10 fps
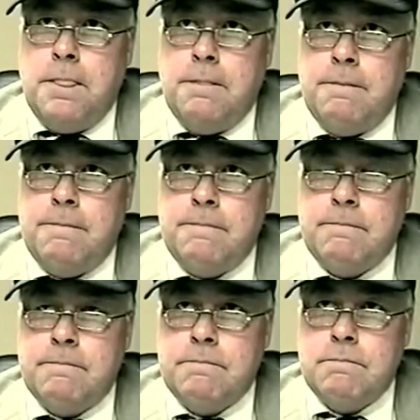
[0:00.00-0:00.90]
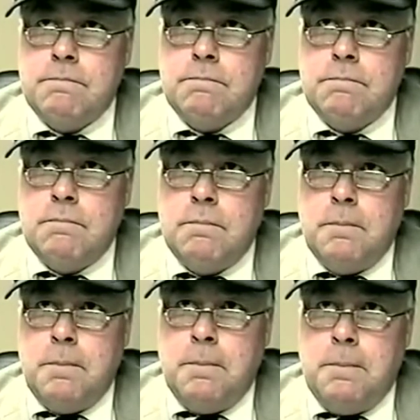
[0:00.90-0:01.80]
It'll be on the end of the tape or at
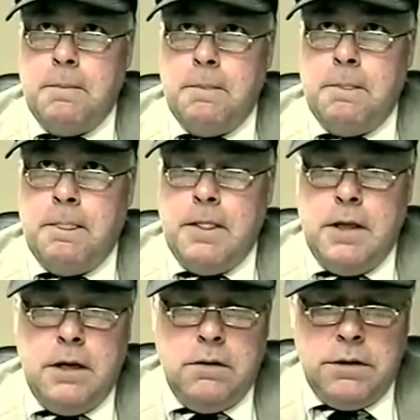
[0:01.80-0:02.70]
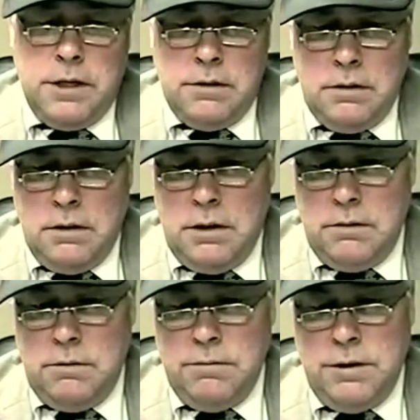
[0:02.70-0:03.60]
the beginning. Yeah, okay. All right.
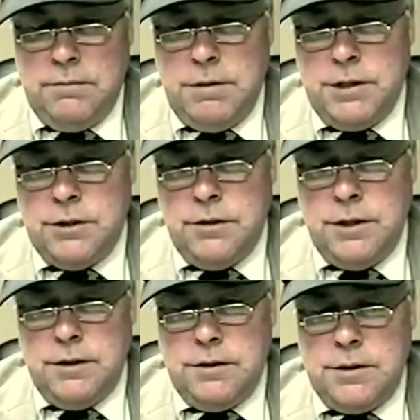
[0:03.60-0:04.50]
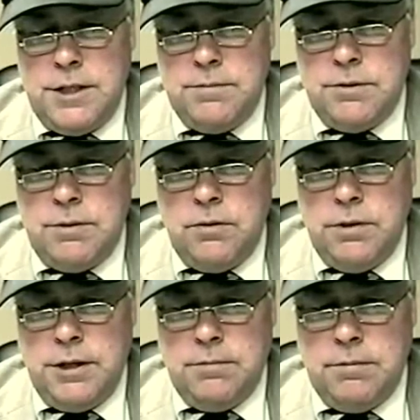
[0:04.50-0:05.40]
We want to make sure they get the tapes about
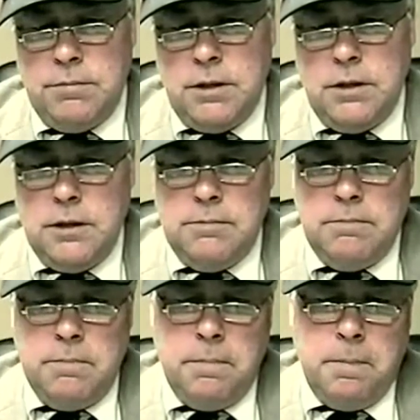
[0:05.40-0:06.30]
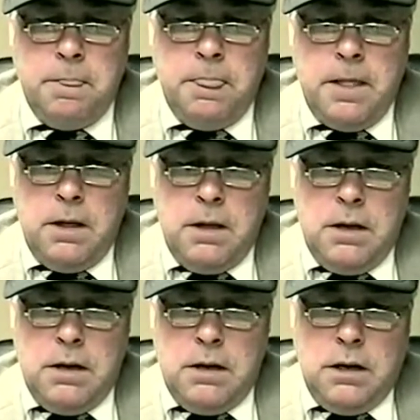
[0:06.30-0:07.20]
Wake Up America.
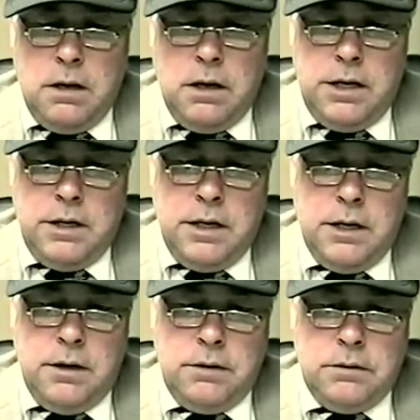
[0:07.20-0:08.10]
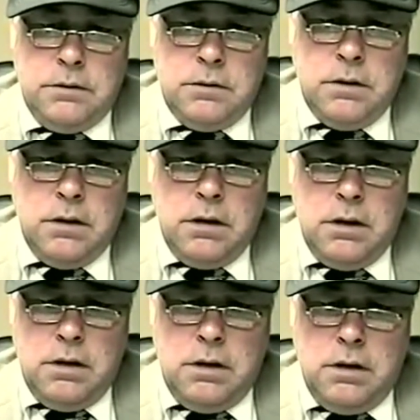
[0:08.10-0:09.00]
All right, now
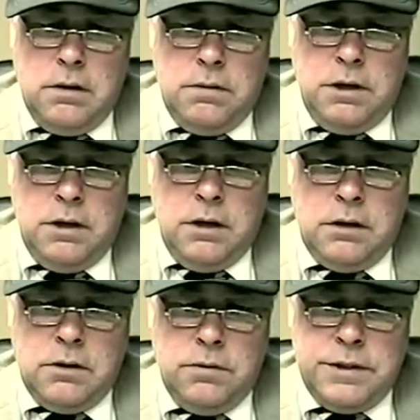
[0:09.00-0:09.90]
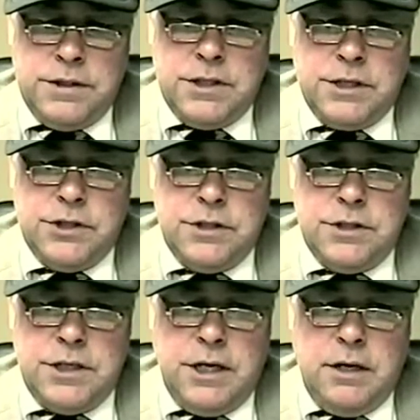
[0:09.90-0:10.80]
we got Article 1, Section
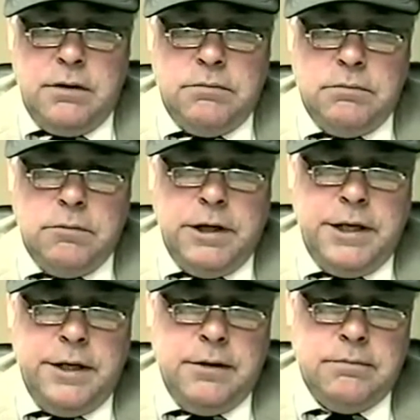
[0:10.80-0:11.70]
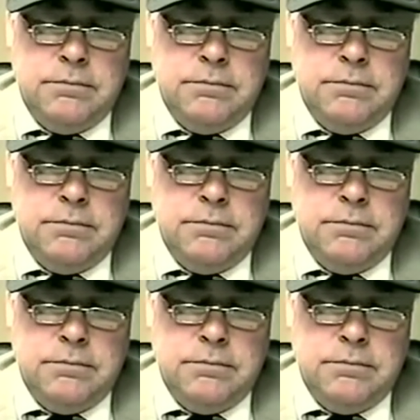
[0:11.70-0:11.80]
10 right here.